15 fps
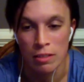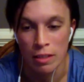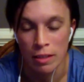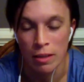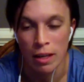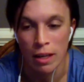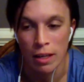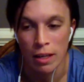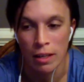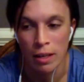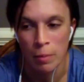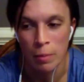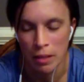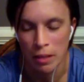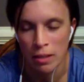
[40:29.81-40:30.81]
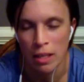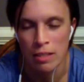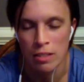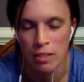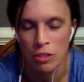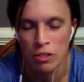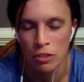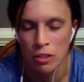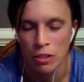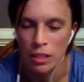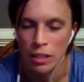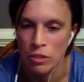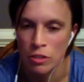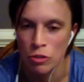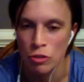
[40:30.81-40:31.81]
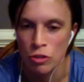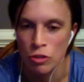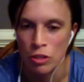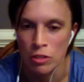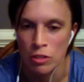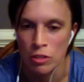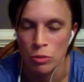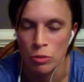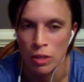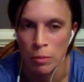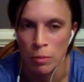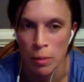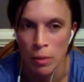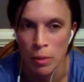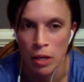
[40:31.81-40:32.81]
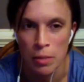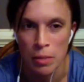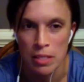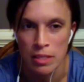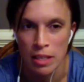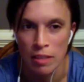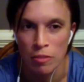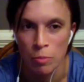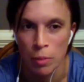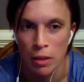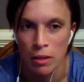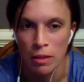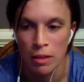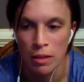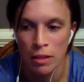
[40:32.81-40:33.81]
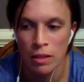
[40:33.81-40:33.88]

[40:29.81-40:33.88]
I mean, yes, there are certain things you shouldn't do that may not be safe, but